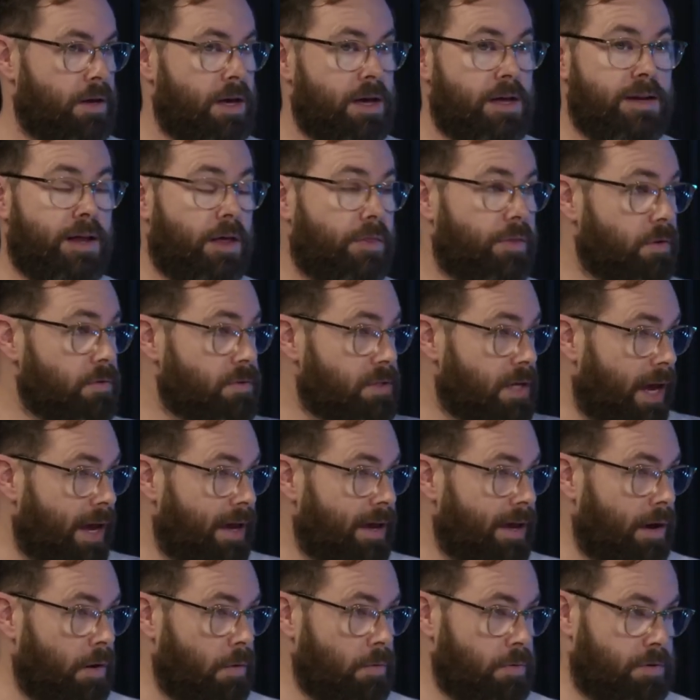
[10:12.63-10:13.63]
Now those are
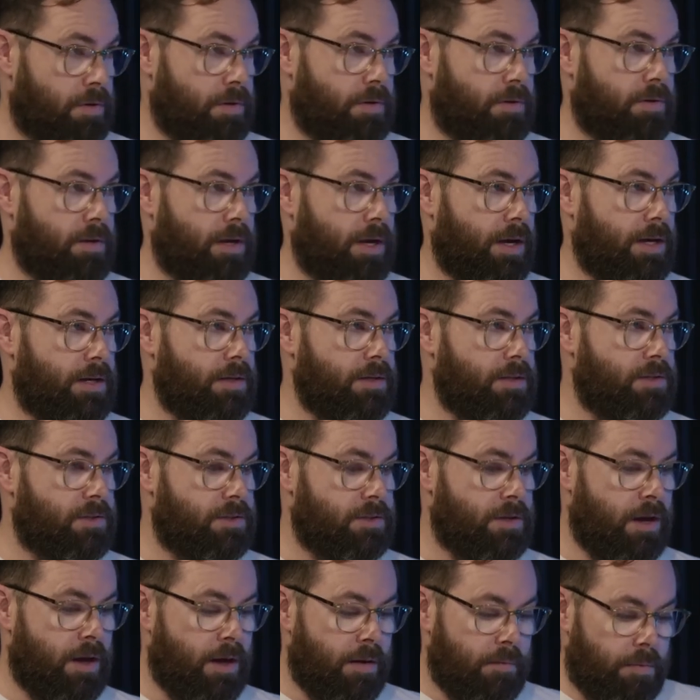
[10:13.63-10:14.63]
healthy things,
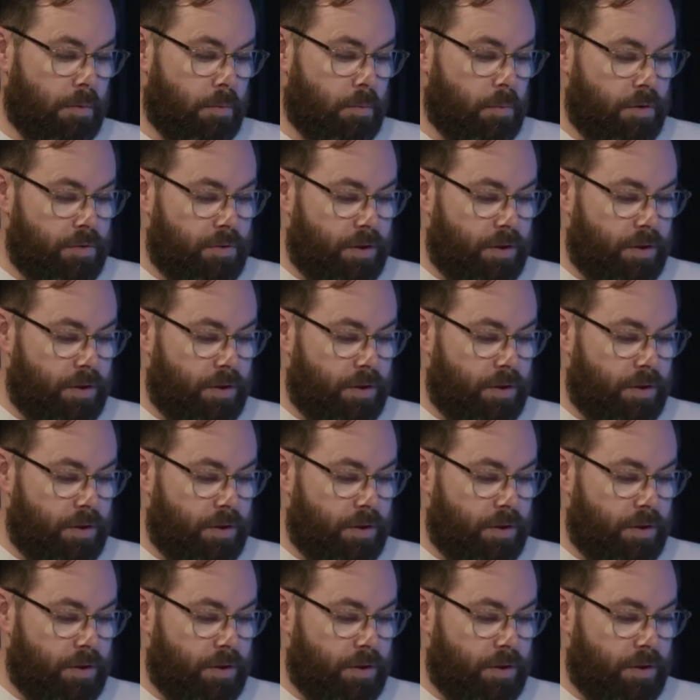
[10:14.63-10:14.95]
but what